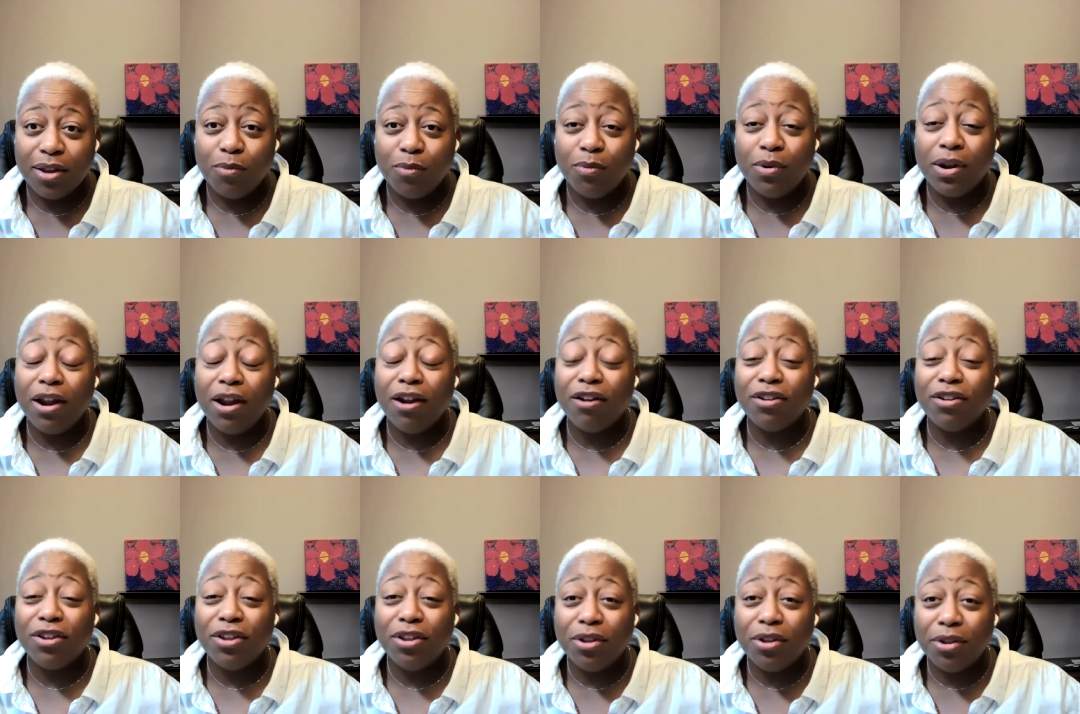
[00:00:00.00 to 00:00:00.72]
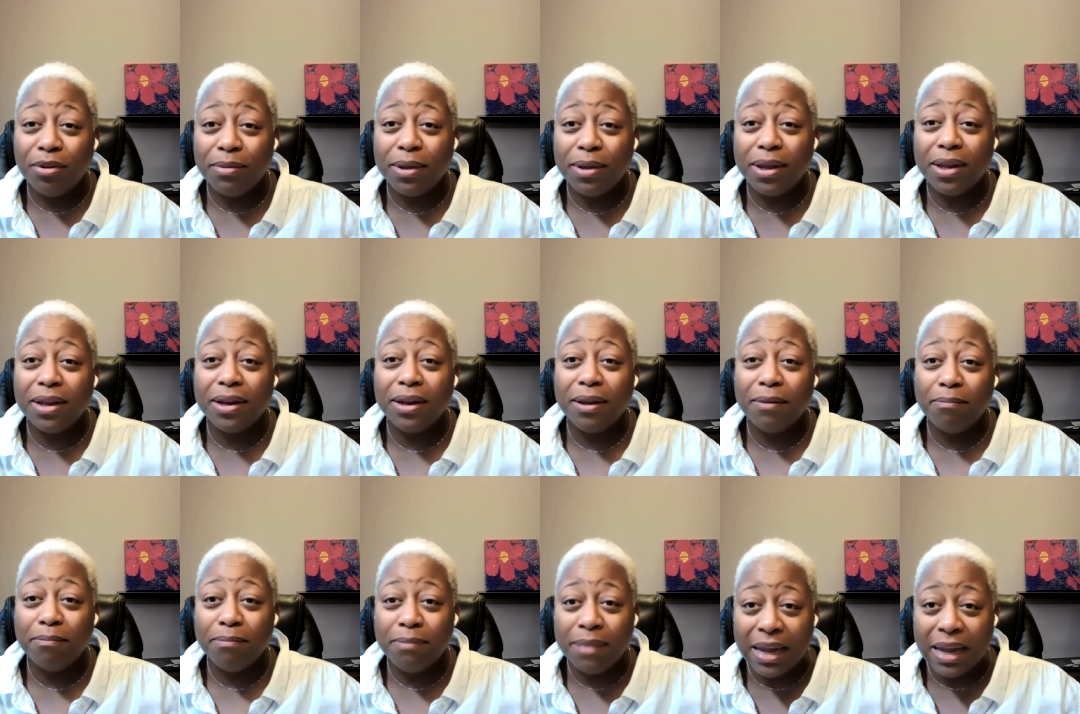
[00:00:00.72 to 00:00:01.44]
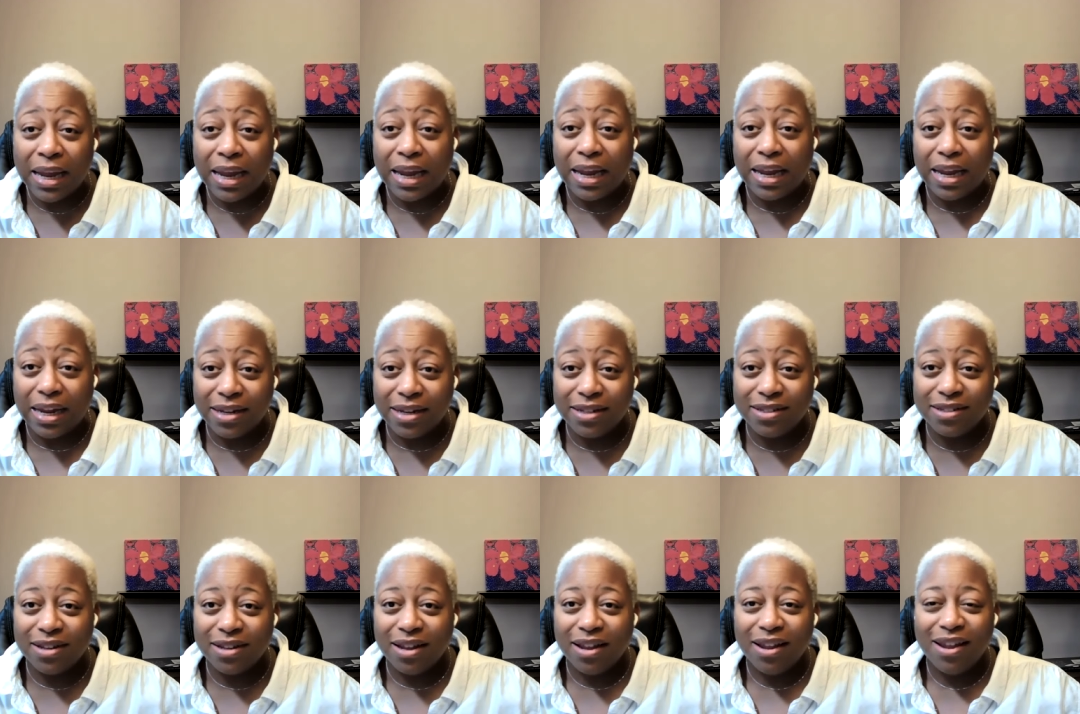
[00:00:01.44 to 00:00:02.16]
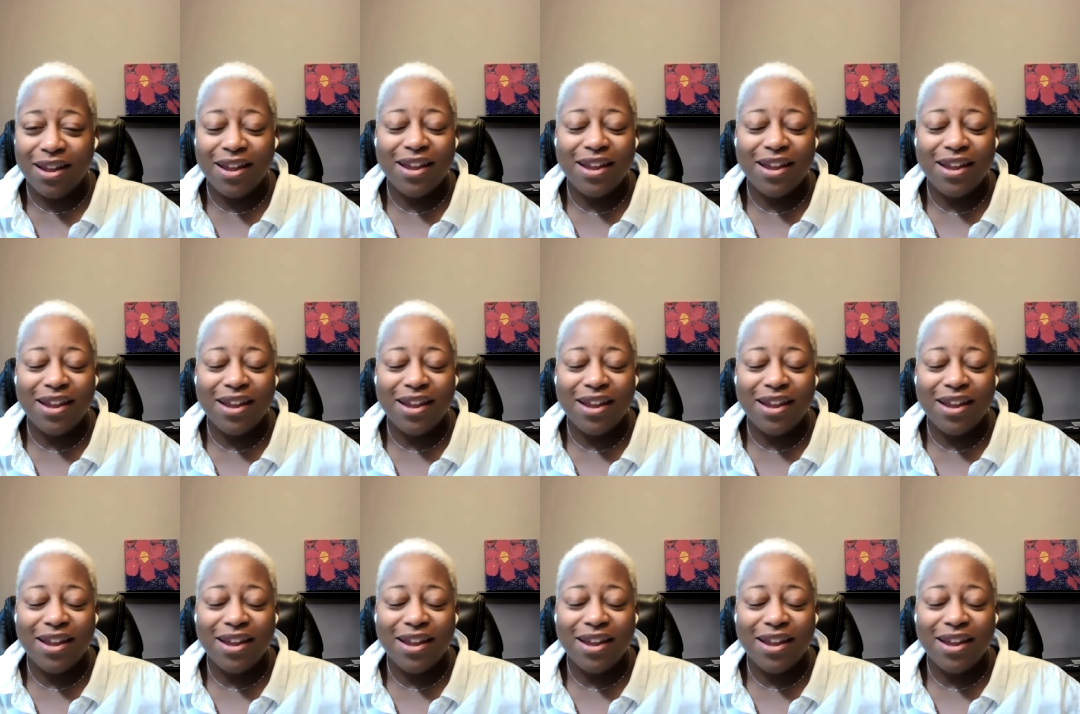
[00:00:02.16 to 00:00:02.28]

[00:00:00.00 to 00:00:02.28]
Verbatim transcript: We are human beings.